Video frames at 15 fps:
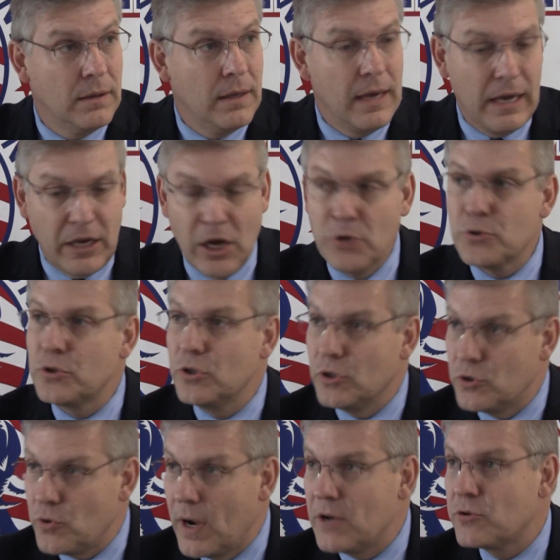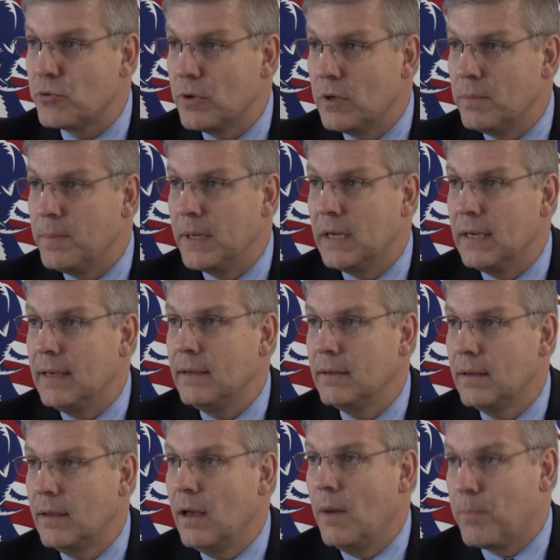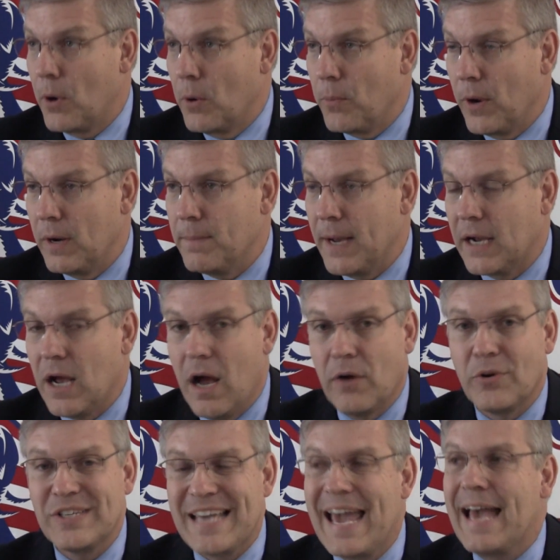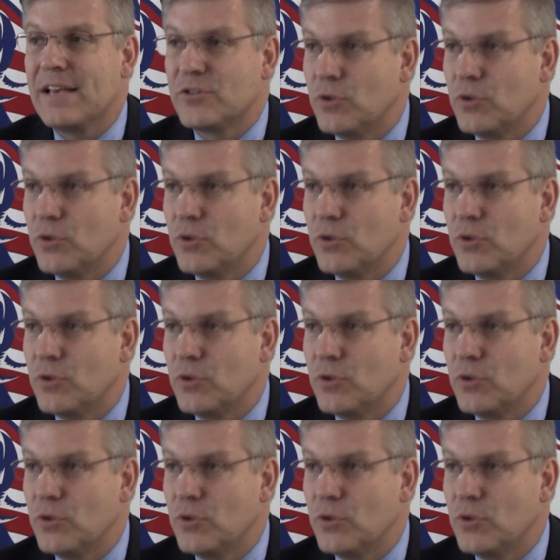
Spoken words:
It goes to the Treasury to be appropriated by Congress as